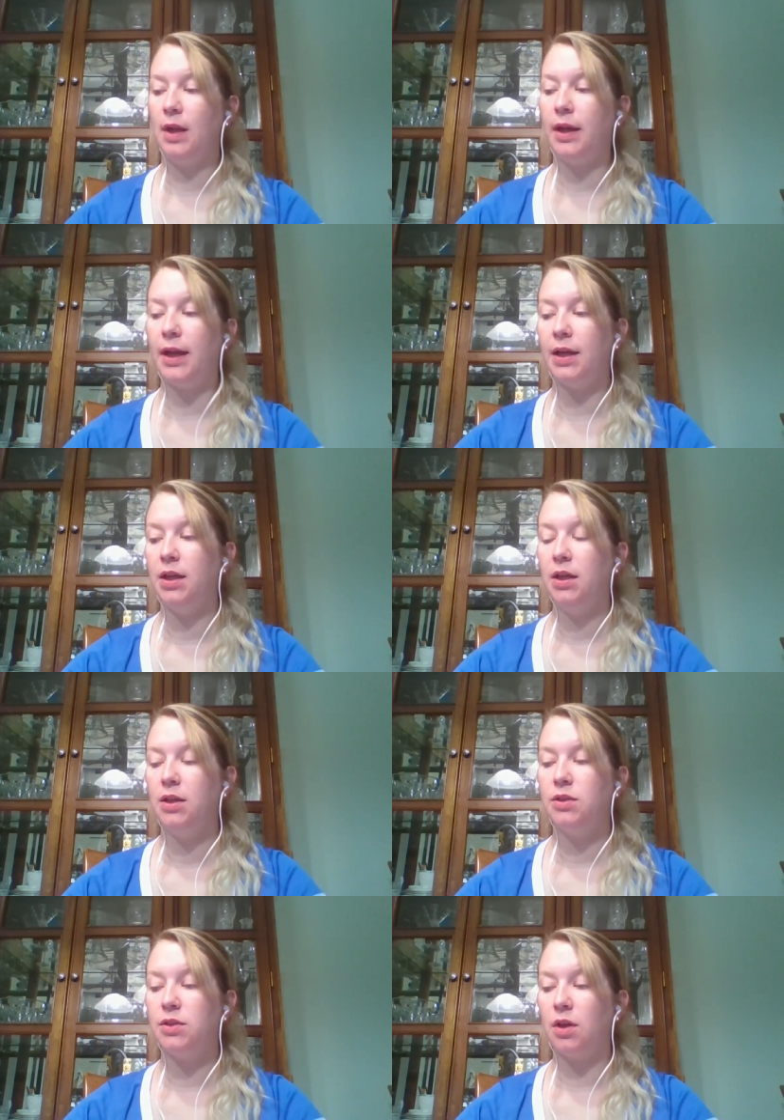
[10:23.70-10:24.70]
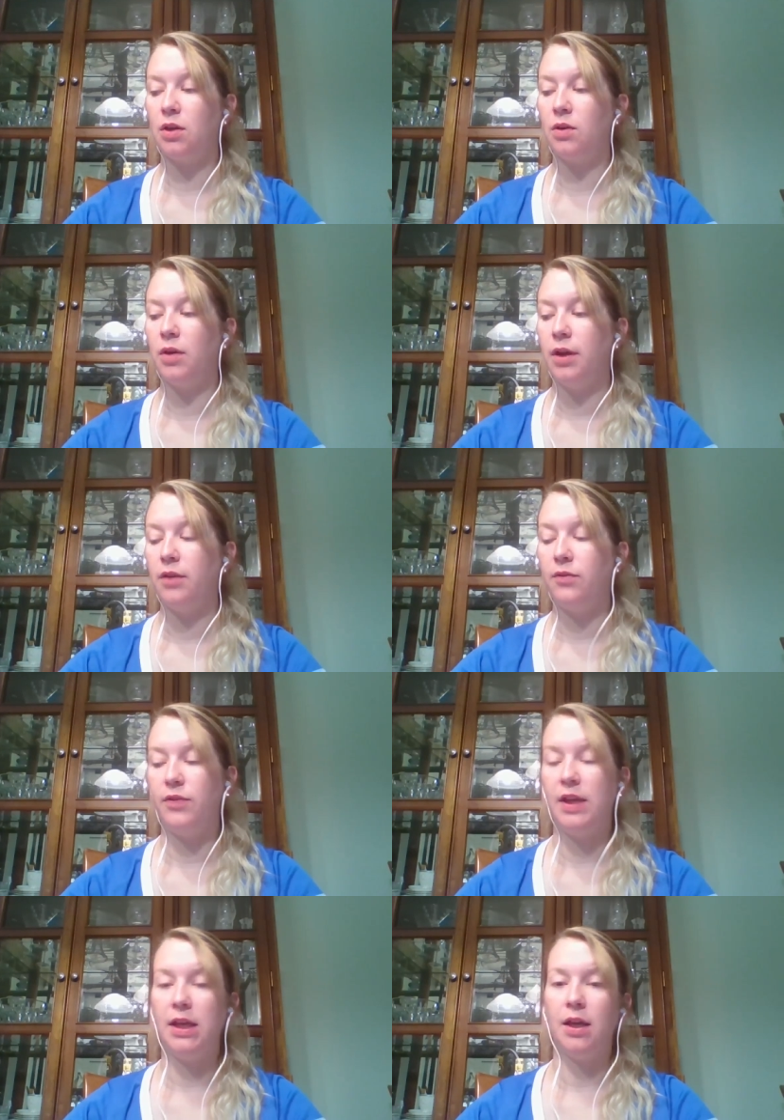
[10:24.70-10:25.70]
Okay, so
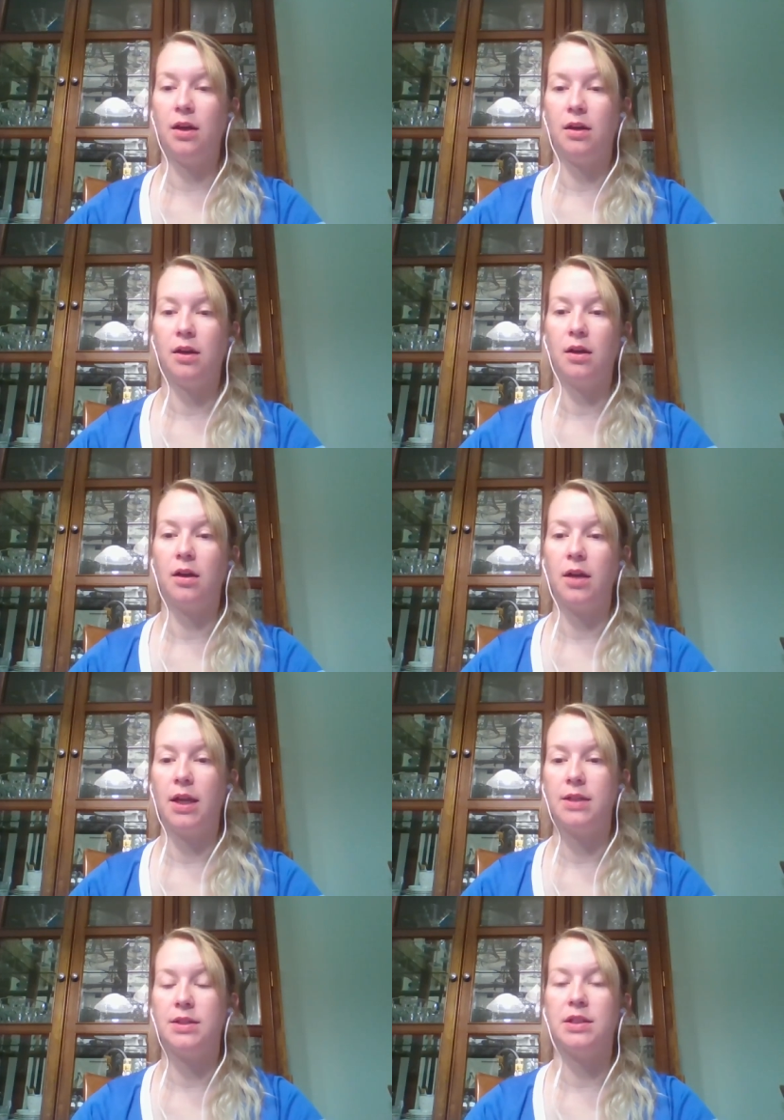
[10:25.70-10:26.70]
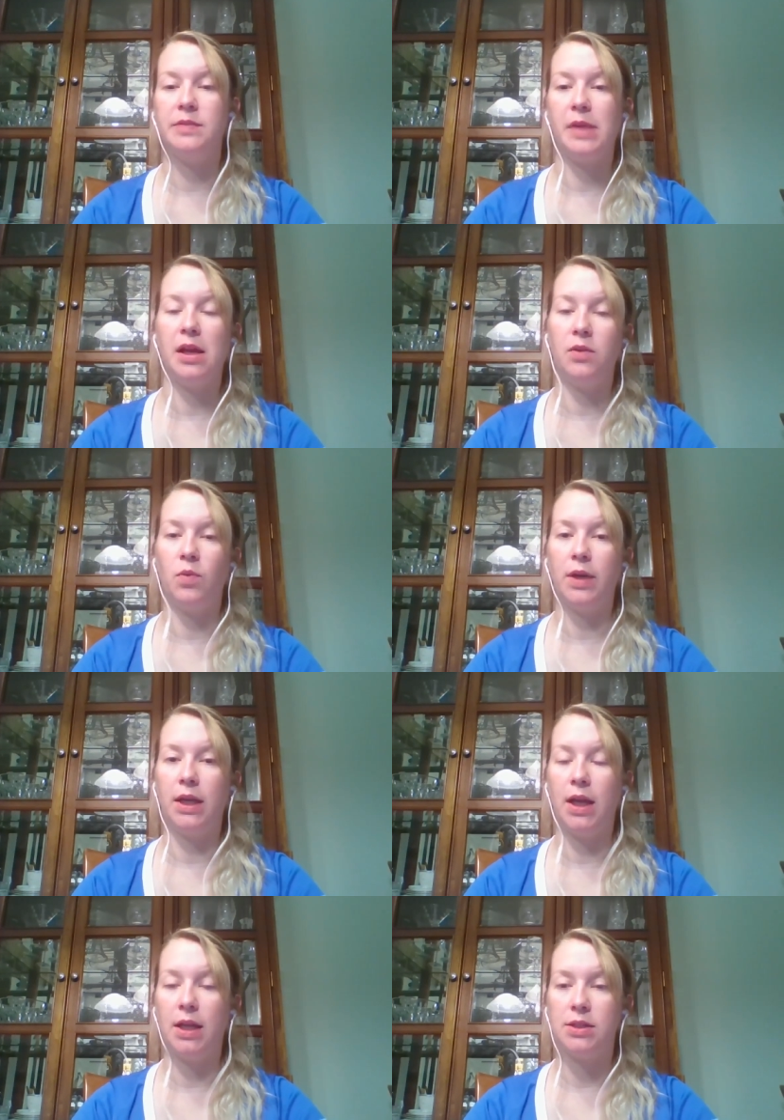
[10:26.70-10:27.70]
Vr is the speed when it
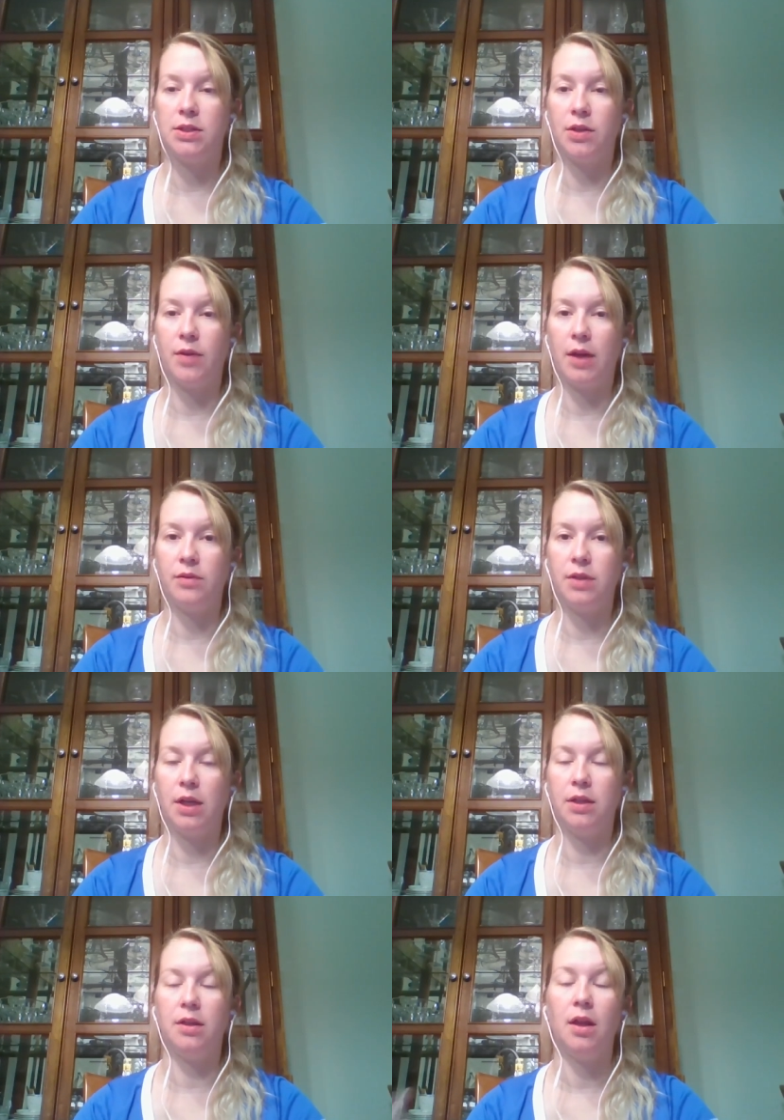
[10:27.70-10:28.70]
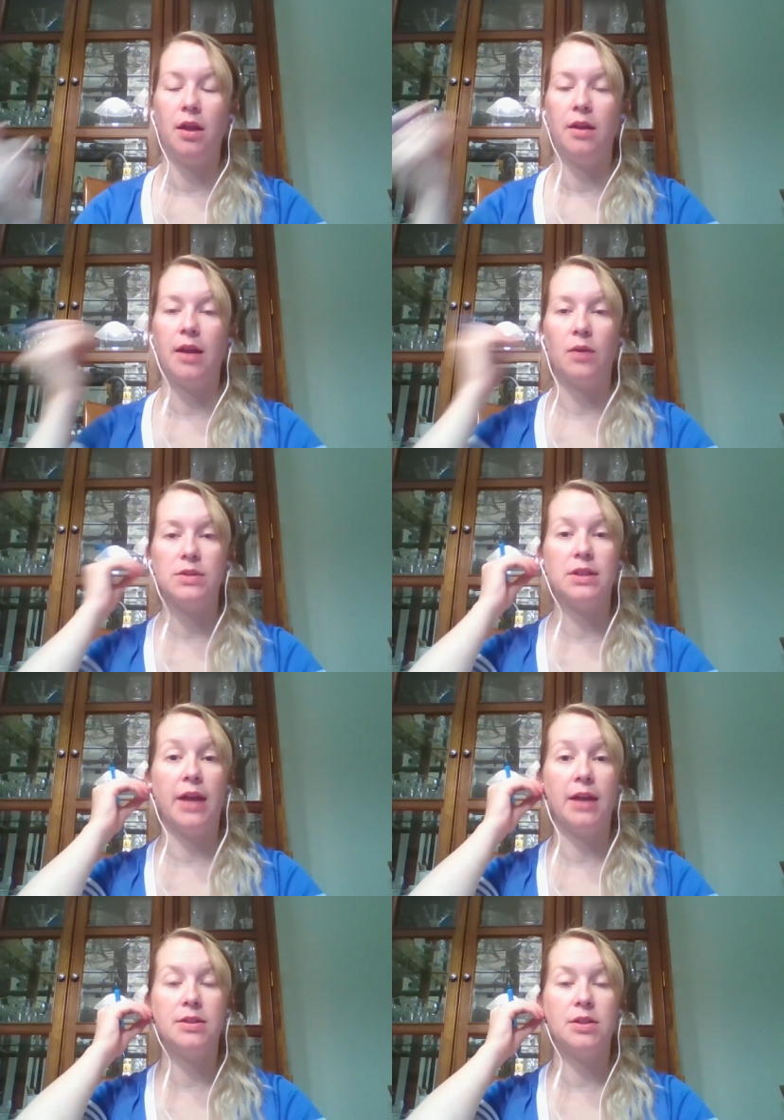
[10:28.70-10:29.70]
hits the ground, and that was
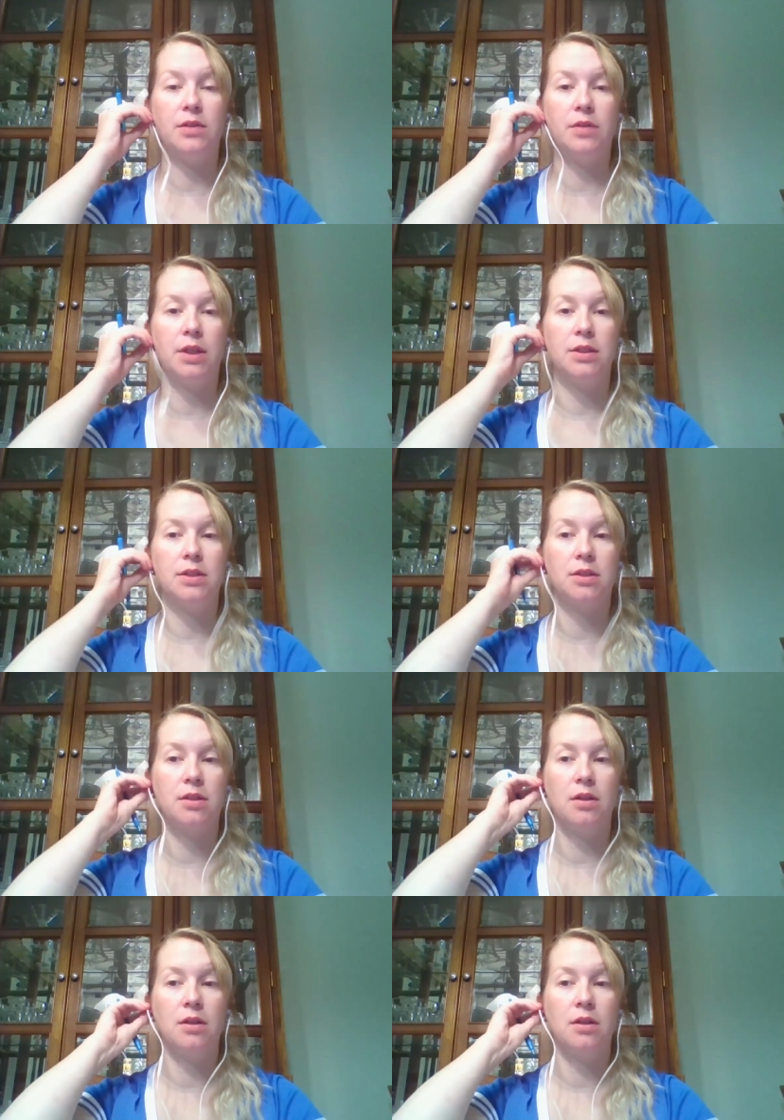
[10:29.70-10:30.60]
last unit's